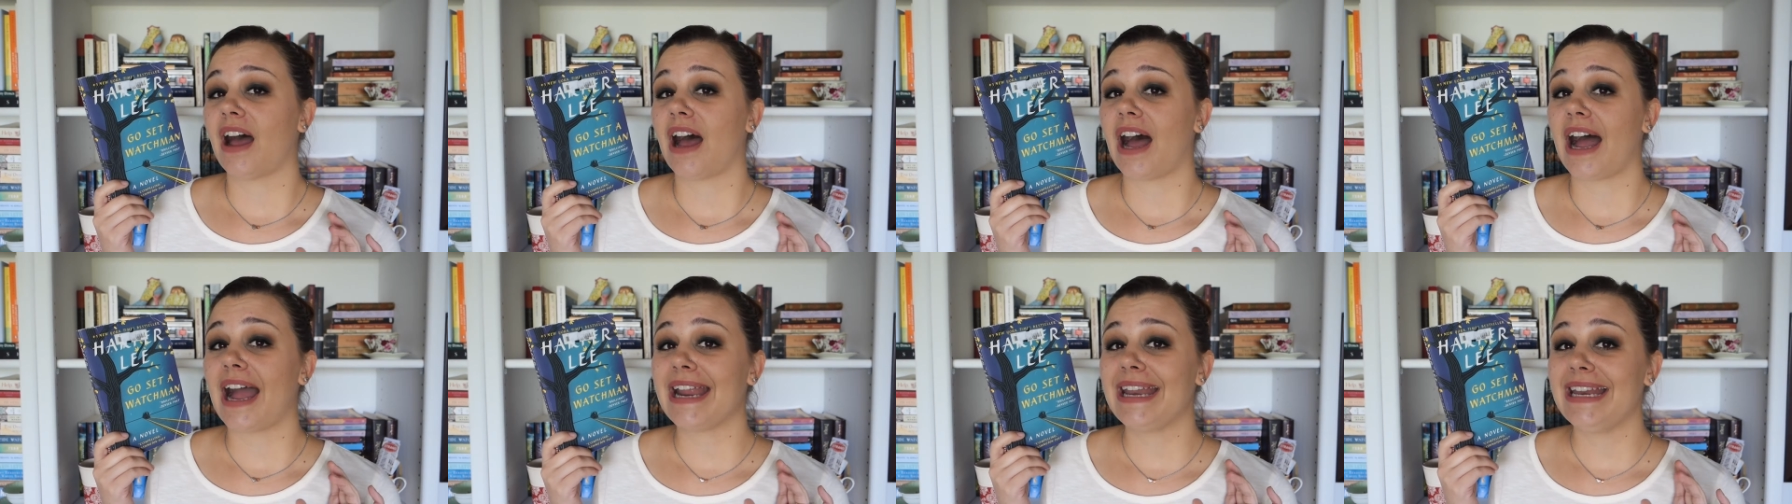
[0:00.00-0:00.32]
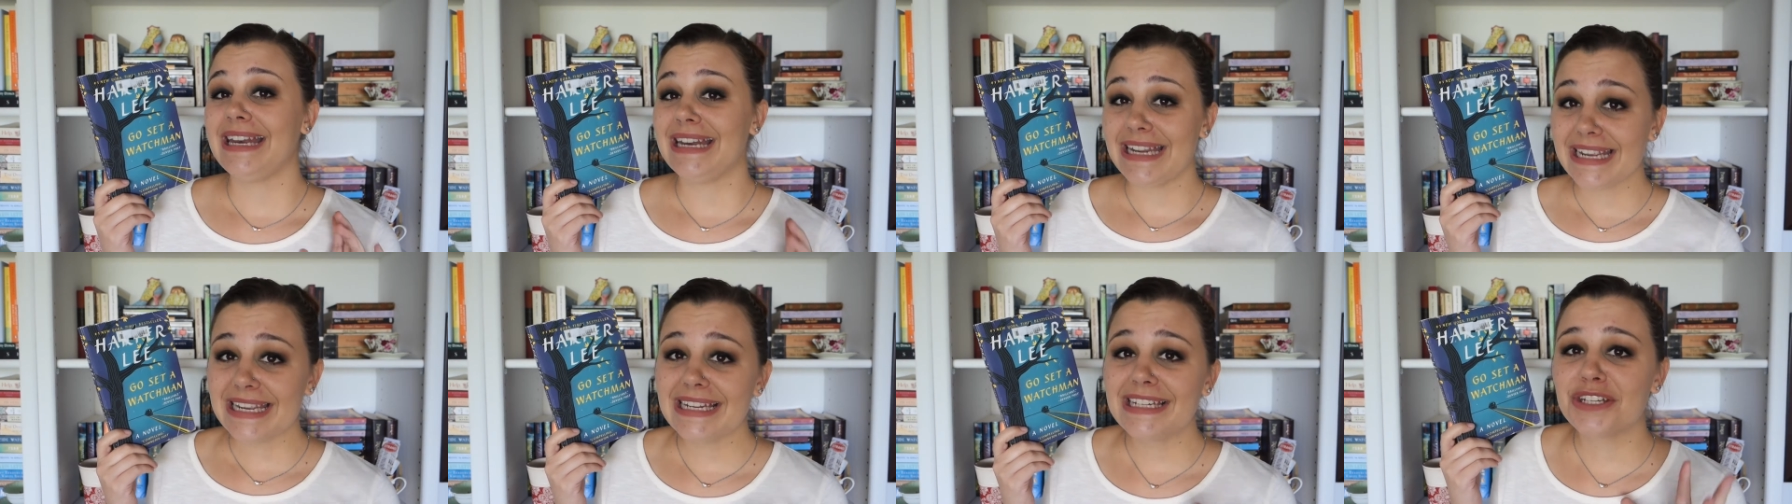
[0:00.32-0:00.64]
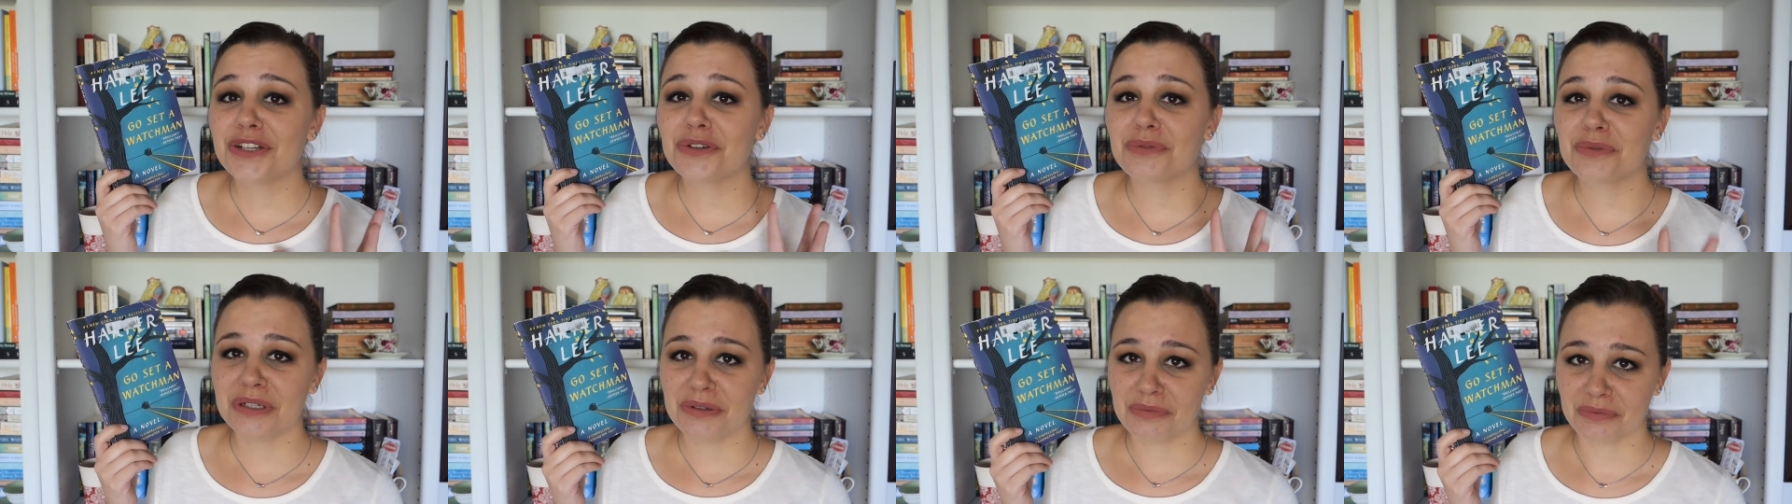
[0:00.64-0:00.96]
I need
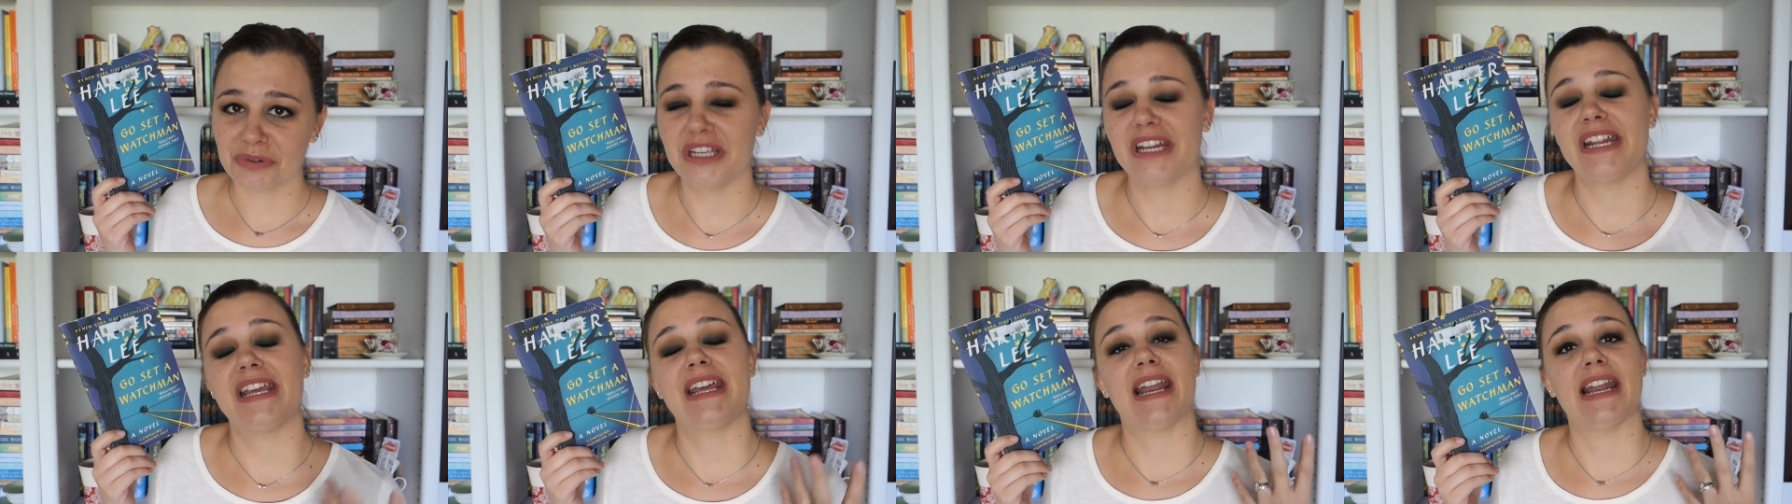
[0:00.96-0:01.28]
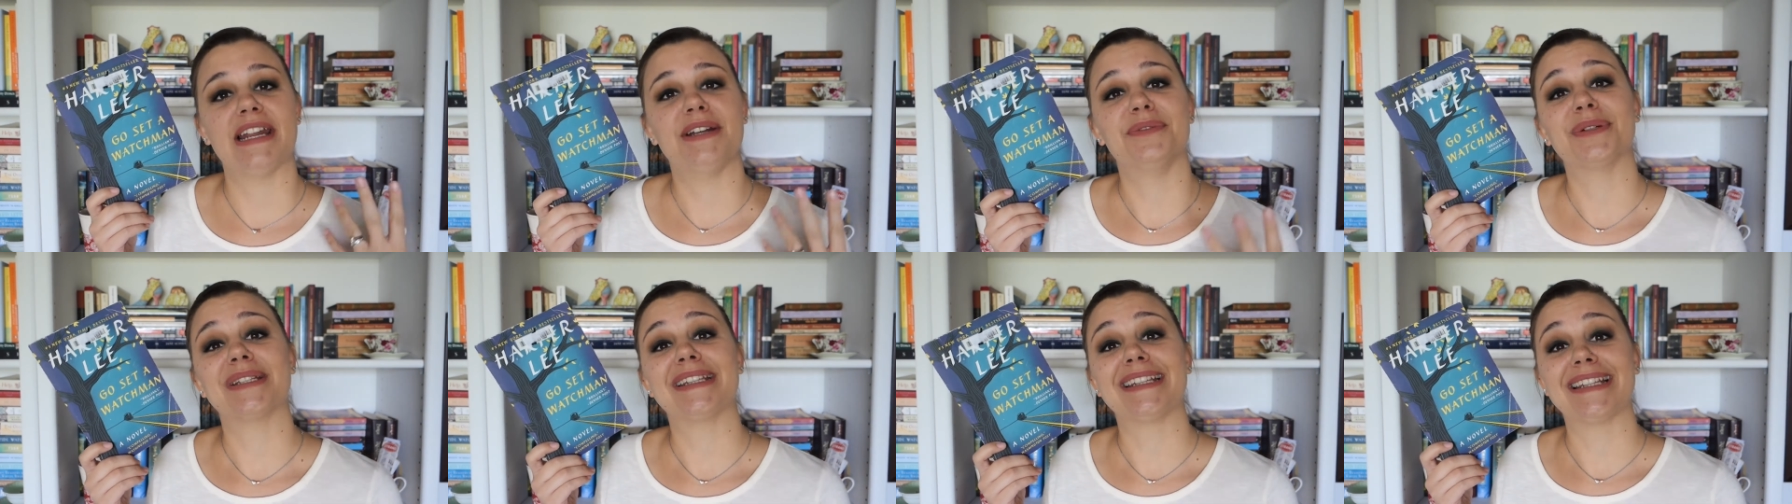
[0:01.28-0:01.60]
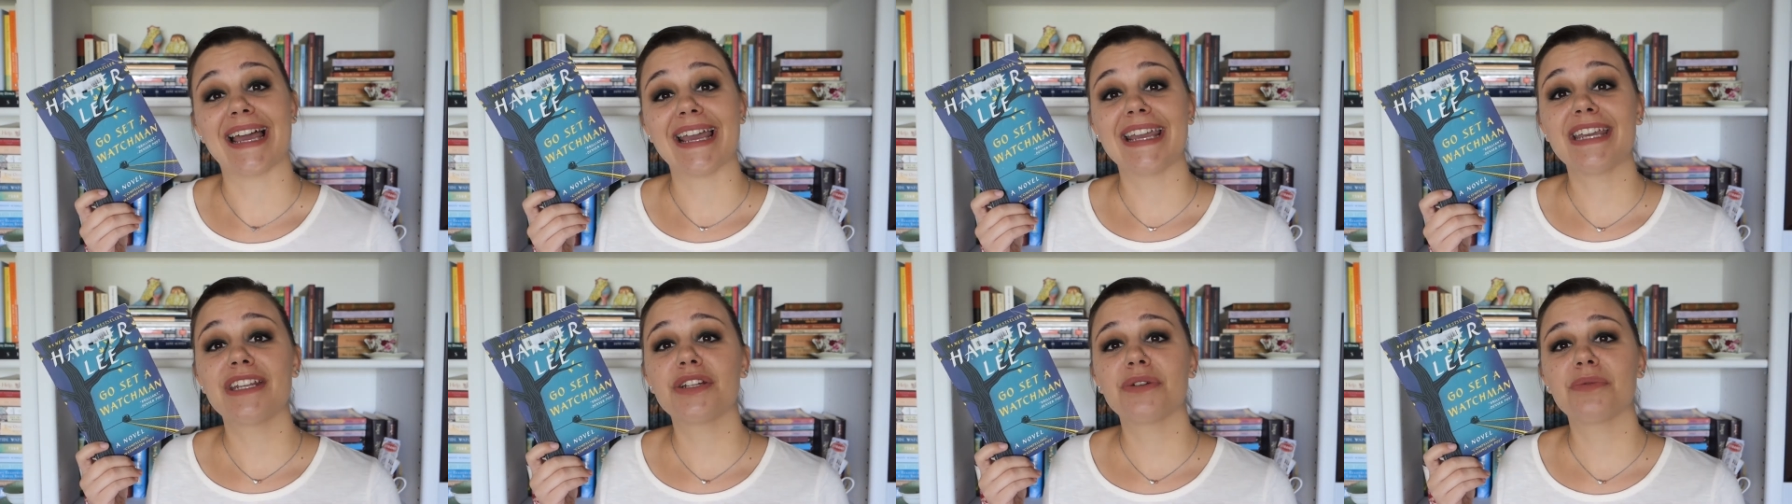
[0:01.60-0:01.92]
to reread it and I would
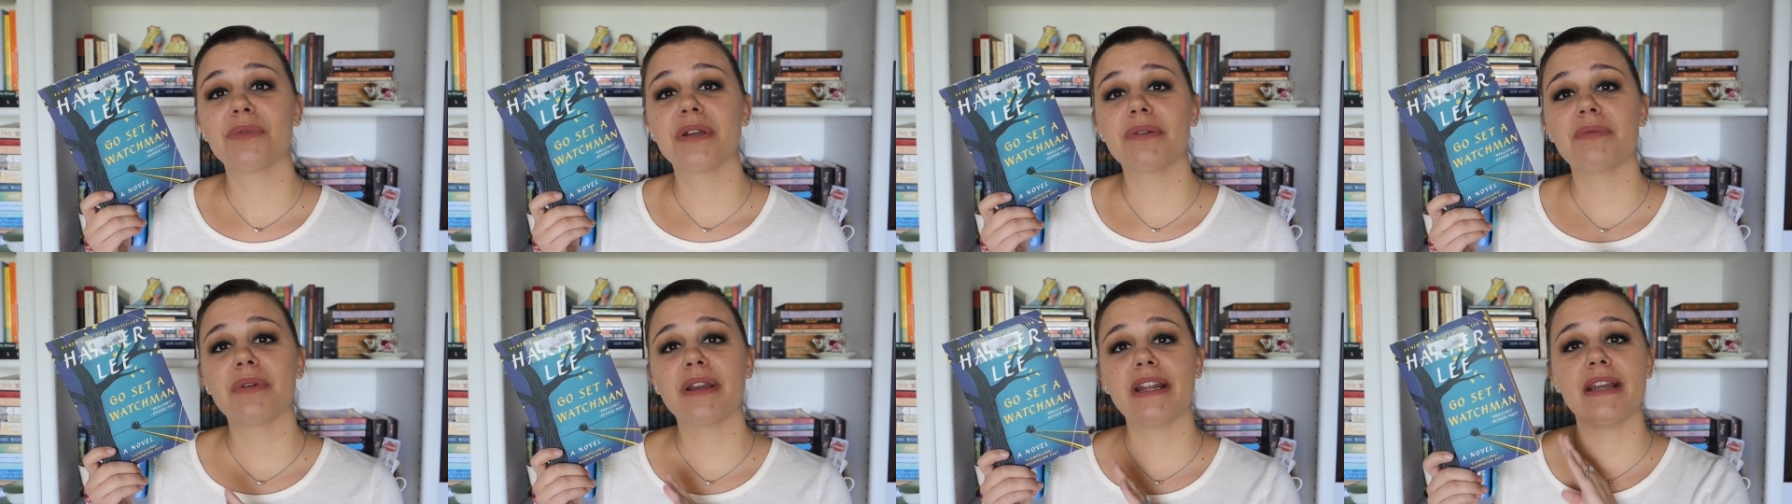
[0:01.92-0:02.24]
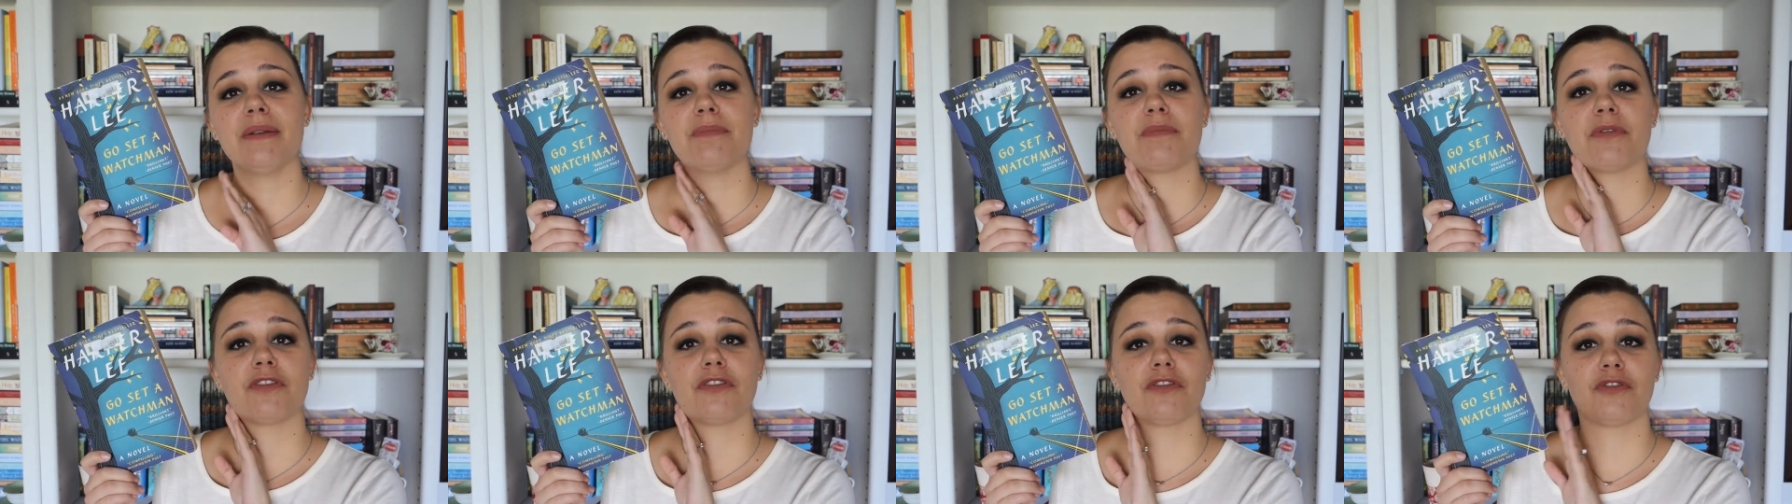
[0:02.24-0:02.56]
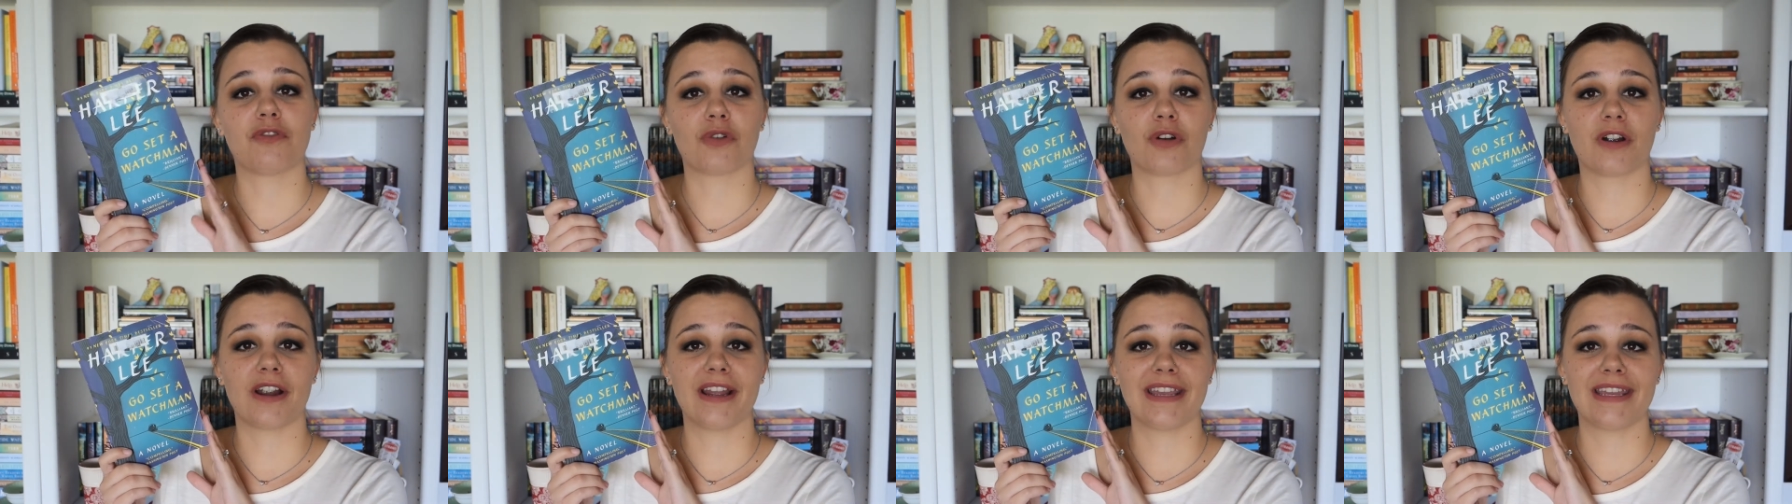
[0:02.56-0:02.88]
like to reread it
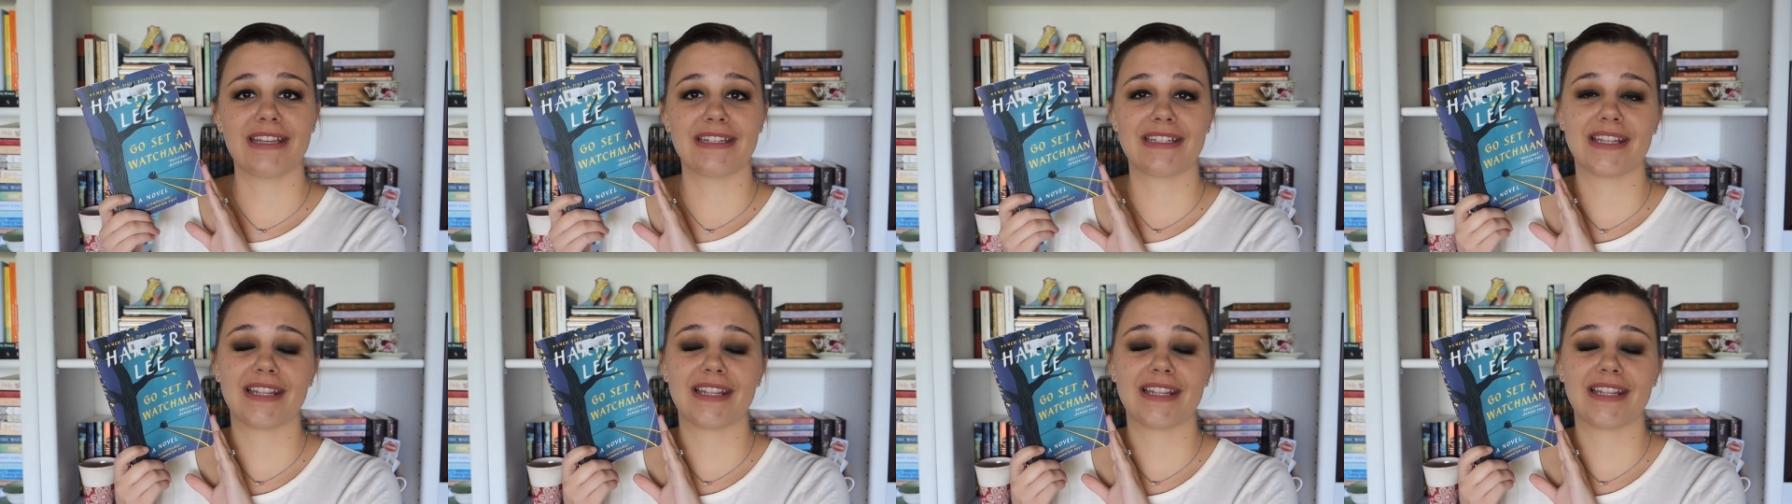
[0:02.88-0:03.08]
before I get